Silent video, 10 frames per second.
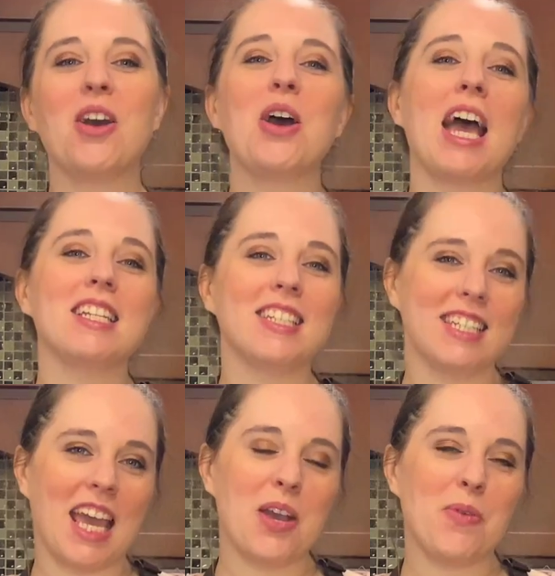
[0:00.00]
And
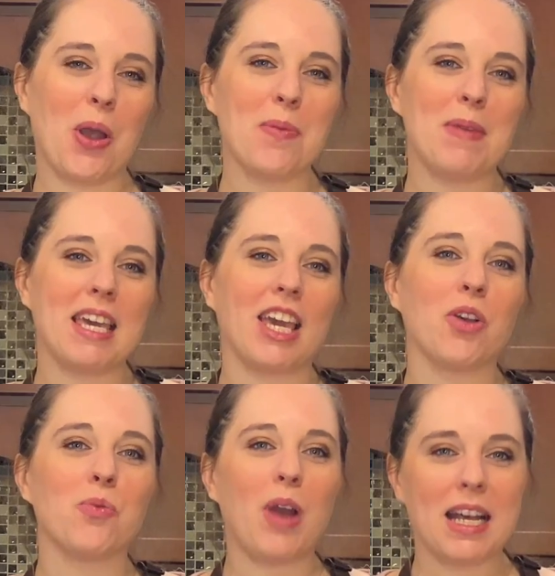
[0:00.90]
today we are
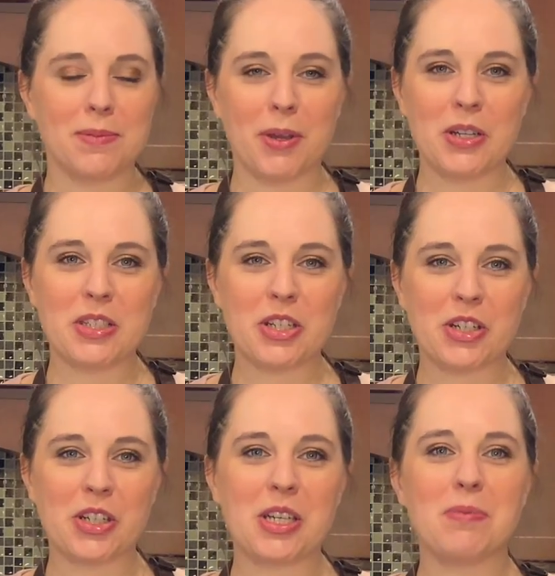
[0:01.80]
making raspberries and
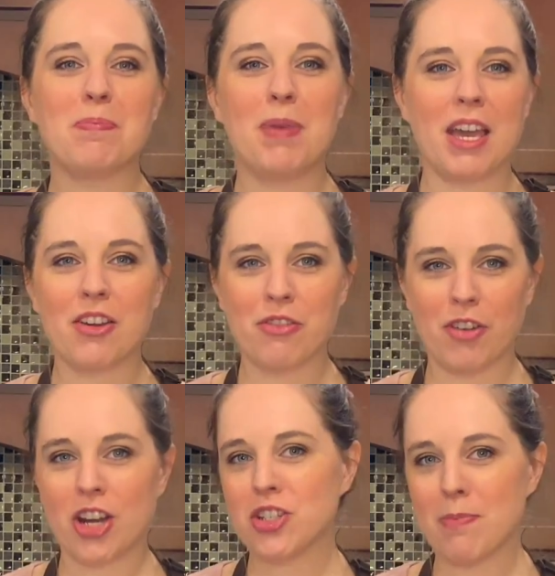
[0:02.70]
cream pink
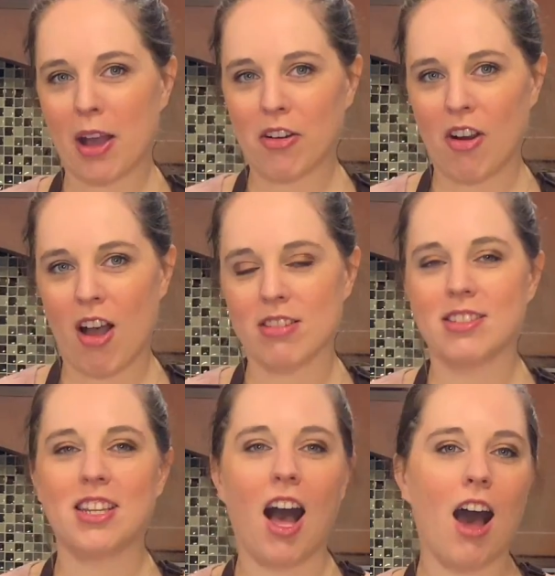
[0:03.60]
French macarons
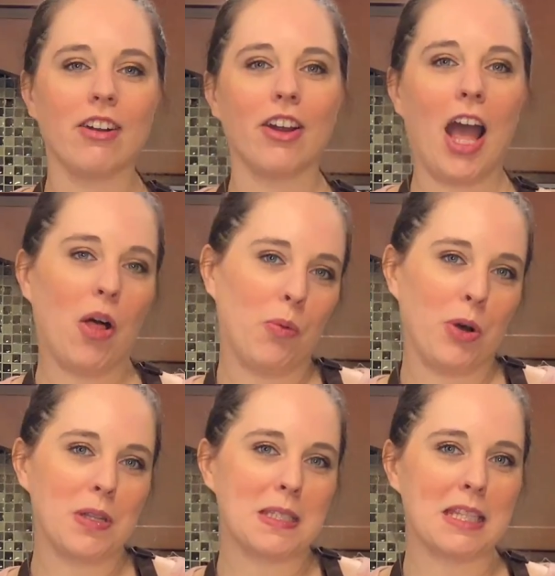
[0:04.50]
to honor Elle
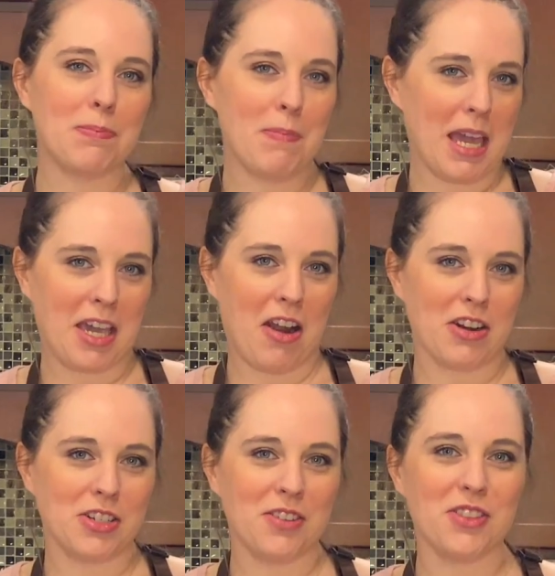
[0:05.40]
Woods, the main
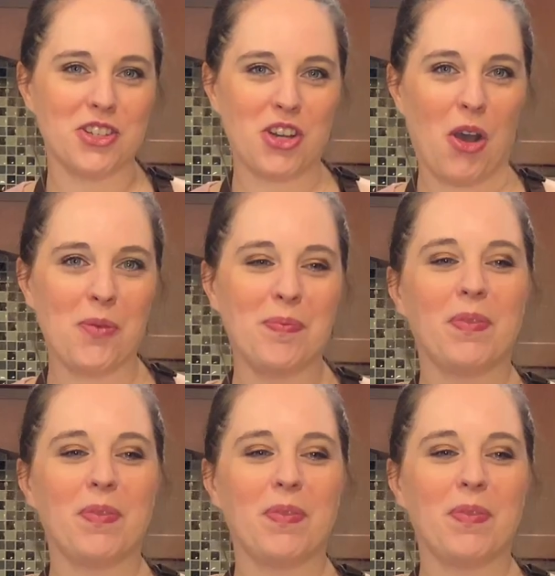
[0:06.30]
character of the show.